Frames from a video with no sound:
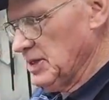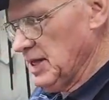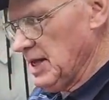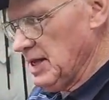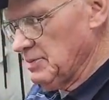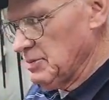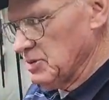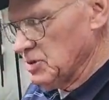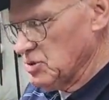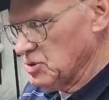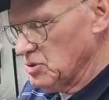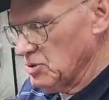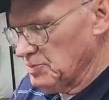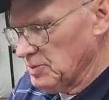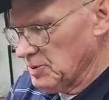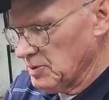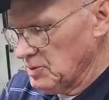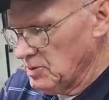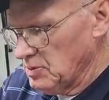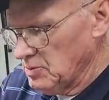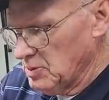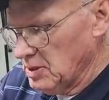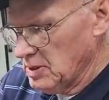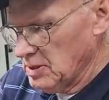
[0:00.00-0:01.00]
dab of super
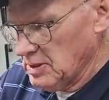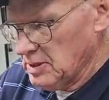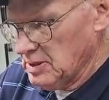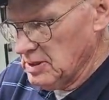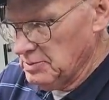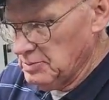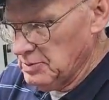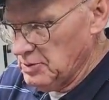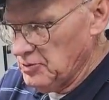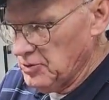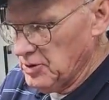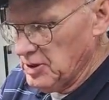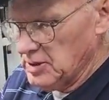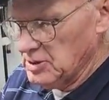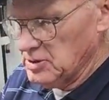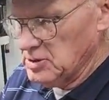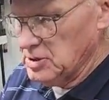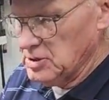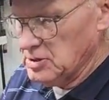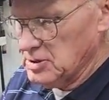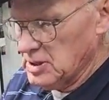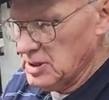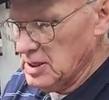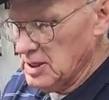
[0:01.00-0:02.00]
glue on a couple things
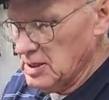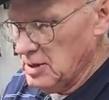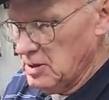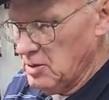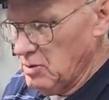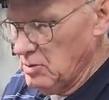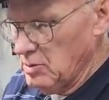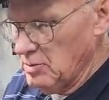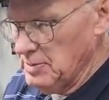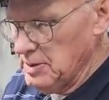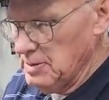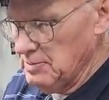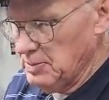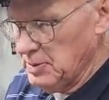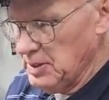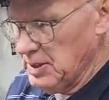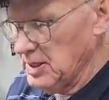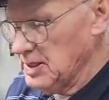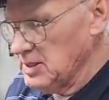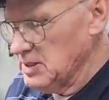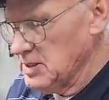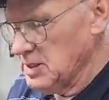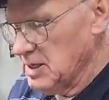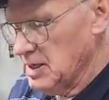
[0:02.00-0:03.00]
just to kind of hold them in
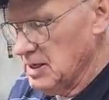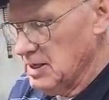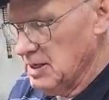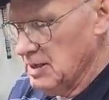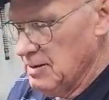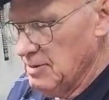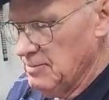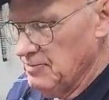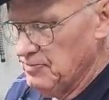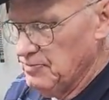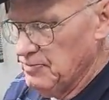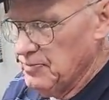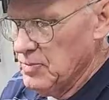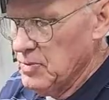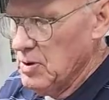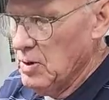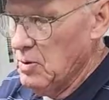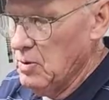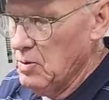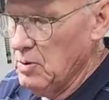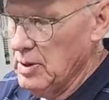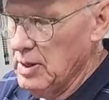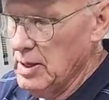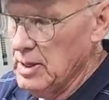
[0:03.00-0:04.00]
place.
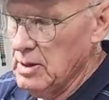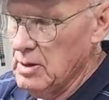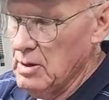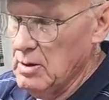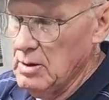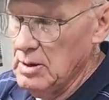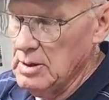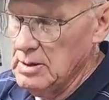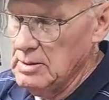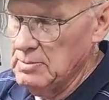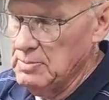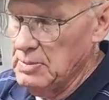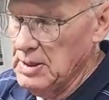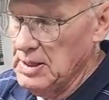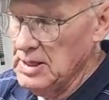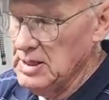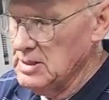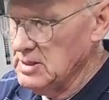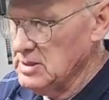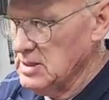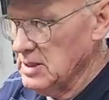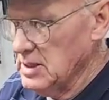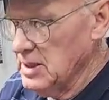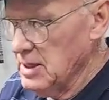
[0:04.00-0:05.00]
Hold that all in
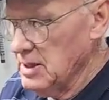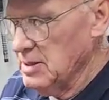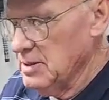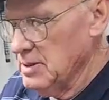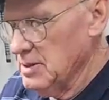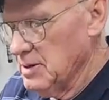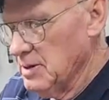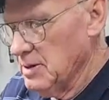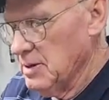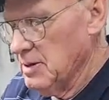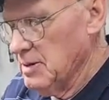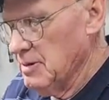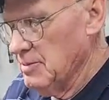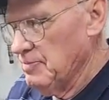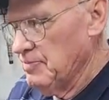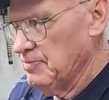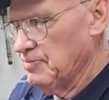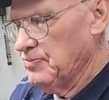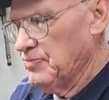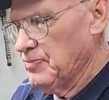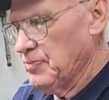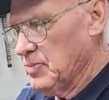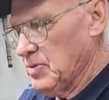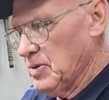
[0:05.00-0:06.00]
place together.
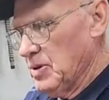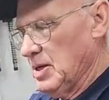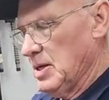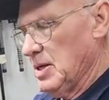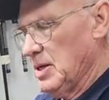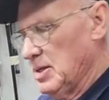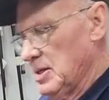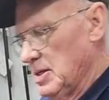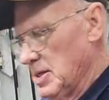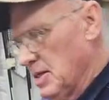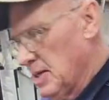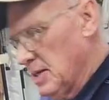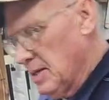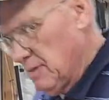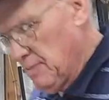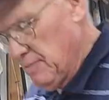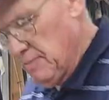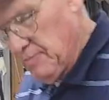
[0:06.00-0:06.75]
And uh,